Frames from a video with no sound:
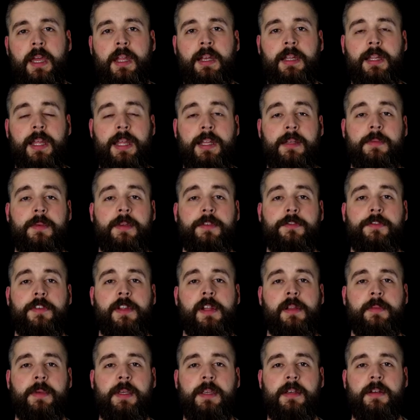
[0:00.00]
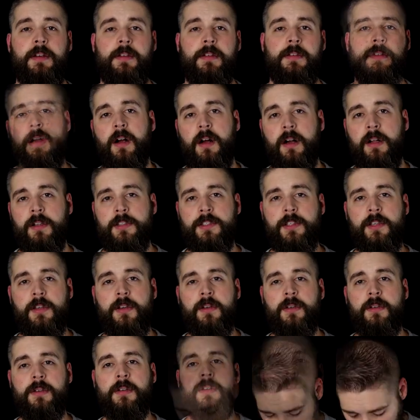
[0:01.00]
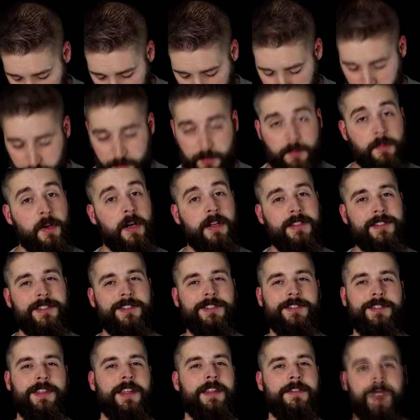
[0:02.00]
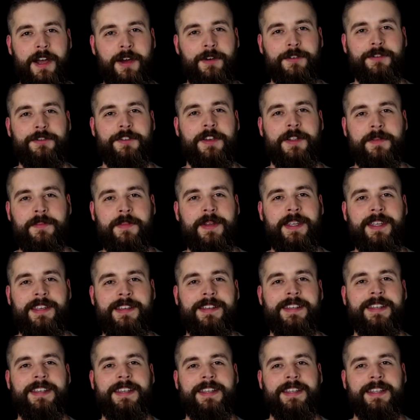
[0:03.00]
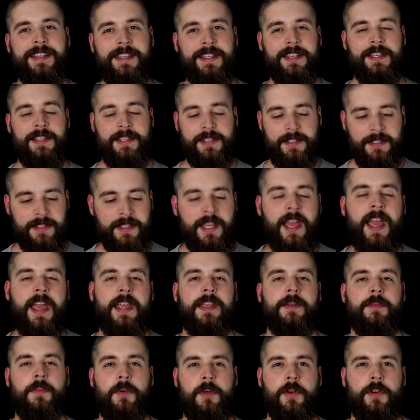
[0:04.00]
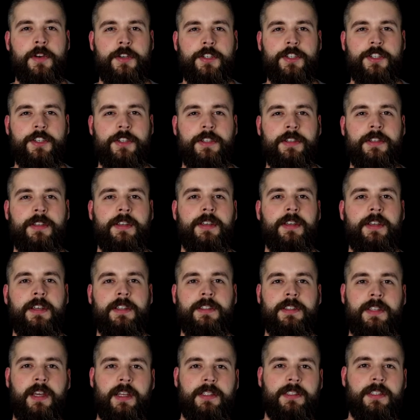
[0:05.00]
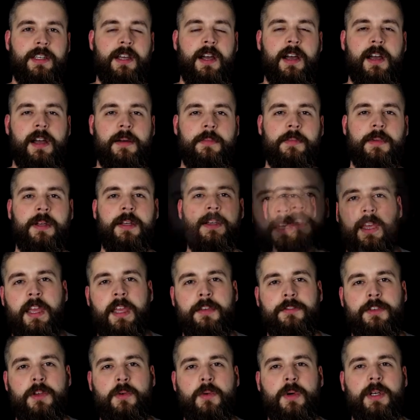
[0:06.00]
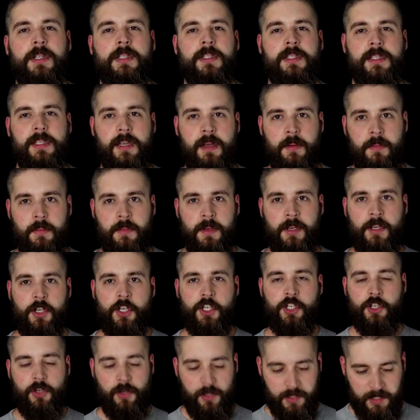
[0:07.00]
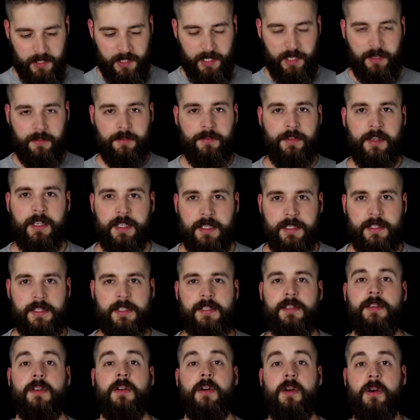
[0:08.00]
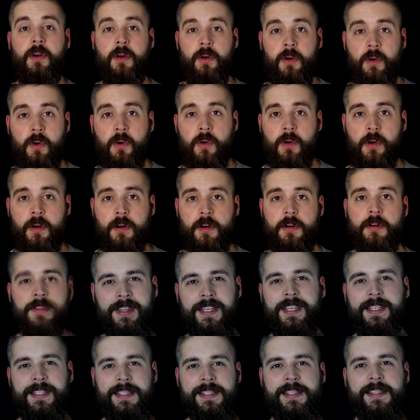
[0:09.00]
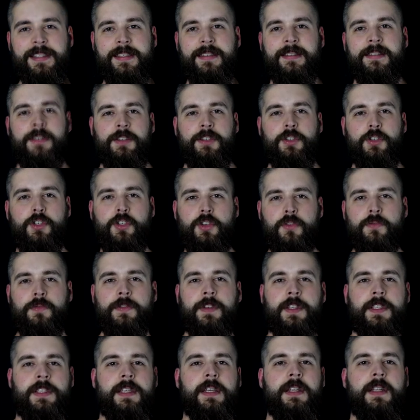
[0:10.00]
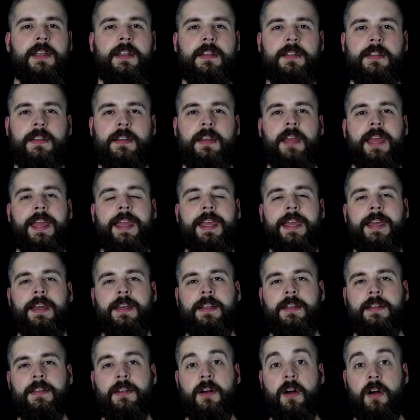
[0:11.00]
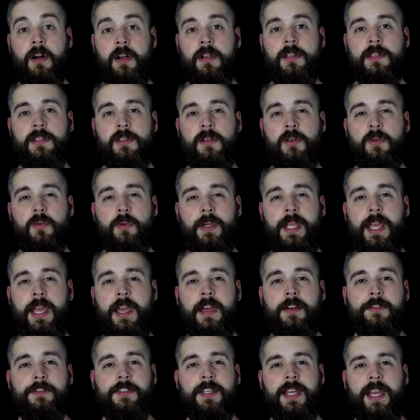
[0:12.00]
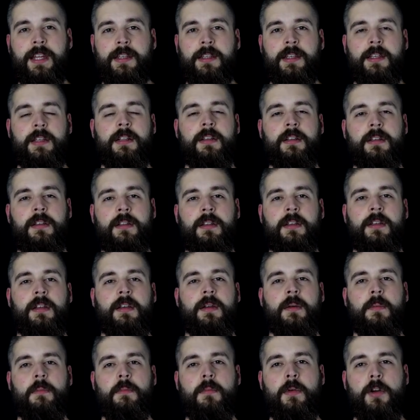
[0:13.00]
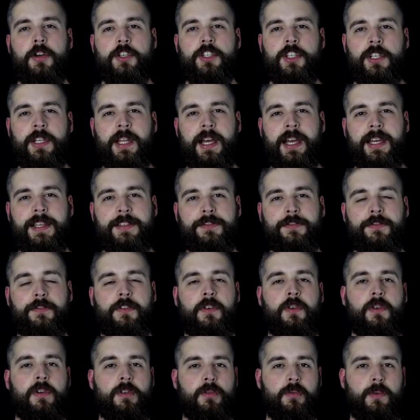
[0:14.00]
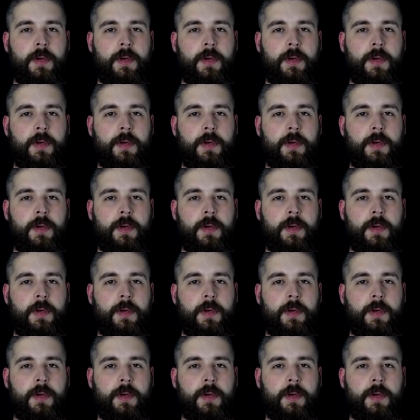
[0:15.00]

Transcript: and letting me film here. Also, one of our sponsors that outfit me is techmerge.com. If you want some shirts like this or this, you should visit it. And also we have tactical merchandise for